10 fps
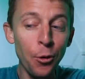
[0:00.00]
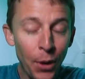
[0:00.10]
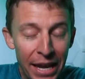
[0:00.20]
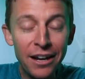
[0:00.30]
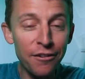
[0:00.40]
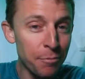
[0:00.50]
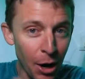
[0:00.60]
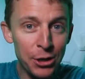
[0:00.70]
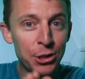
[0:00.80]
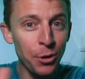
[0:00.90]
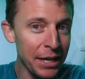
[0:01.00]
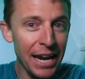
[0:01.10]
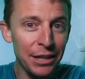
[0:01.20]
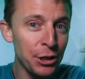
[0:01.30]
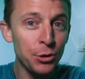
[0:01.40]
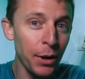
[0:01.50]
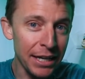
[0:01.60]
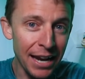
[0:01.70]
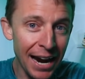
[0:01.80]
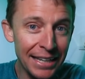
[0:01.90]
the week of March twenty-eighth and
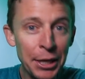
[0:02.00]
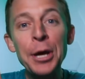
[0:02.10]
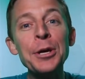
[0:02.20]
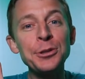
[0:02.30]
twenty-ninth.